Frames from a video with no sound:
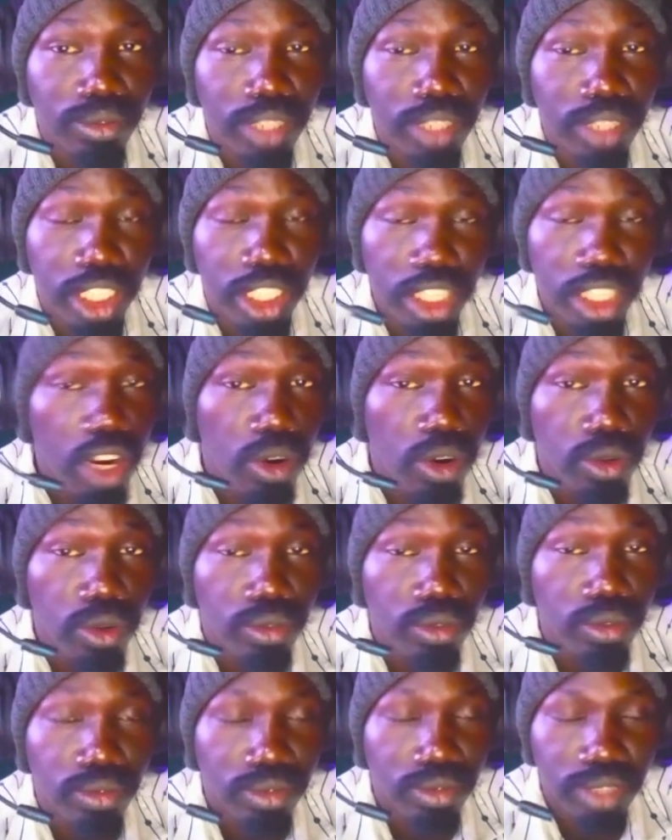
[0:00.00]
Yo.
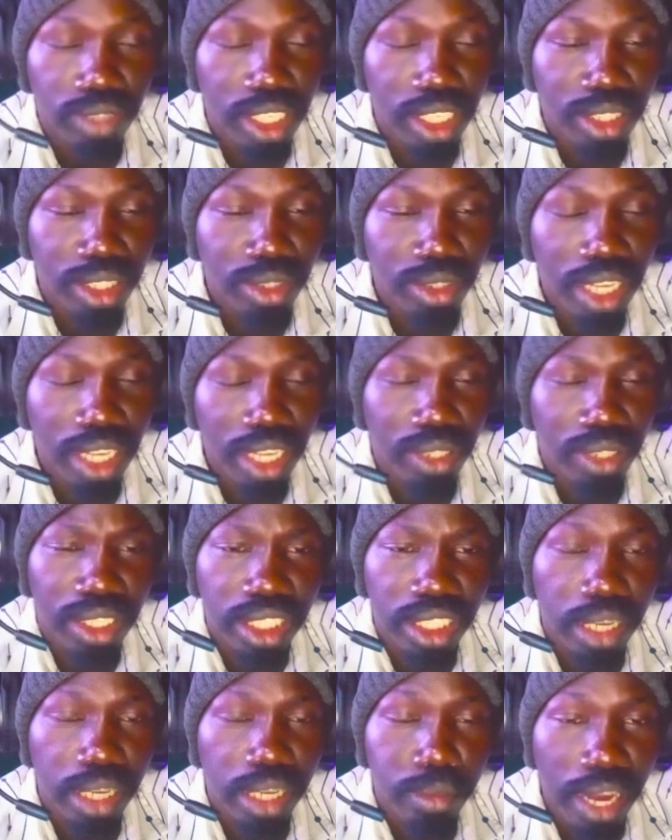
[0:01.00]
In Thok Nath you can
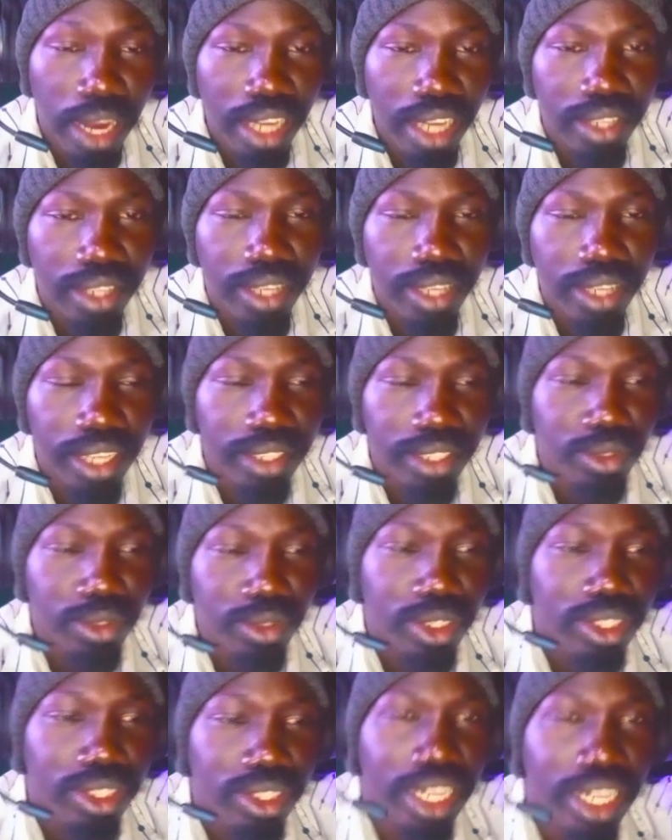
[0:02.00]
say Male. I think we
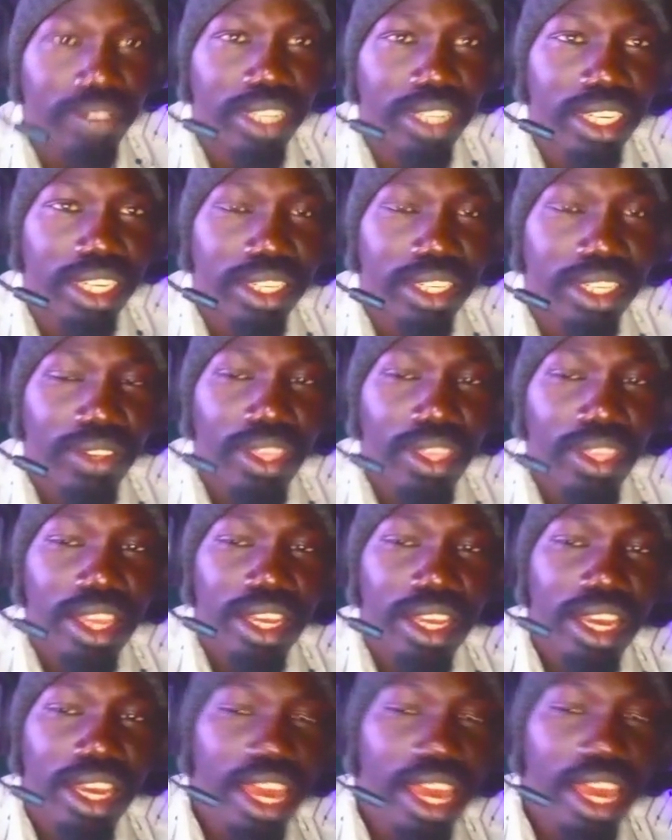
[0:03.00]
don't have that.
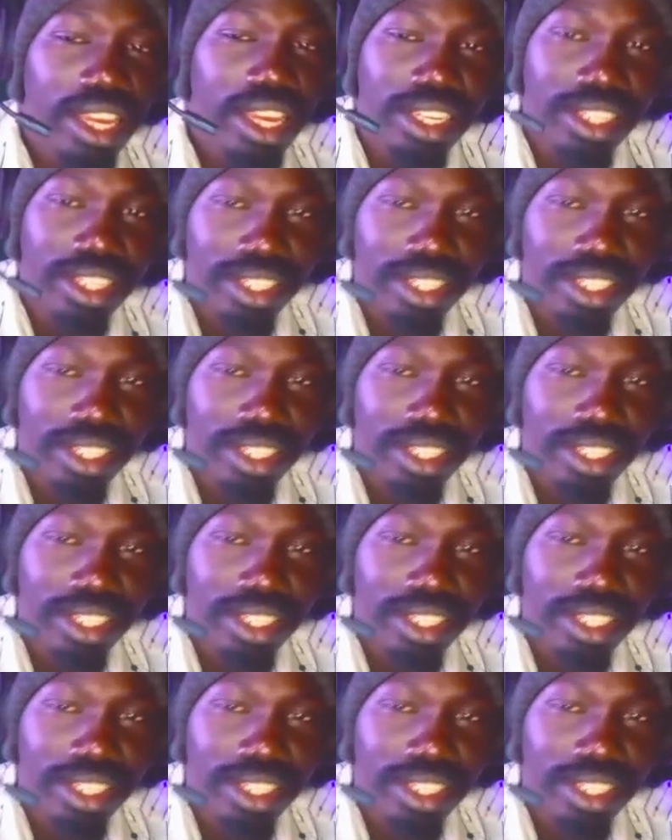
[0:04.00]
Hey.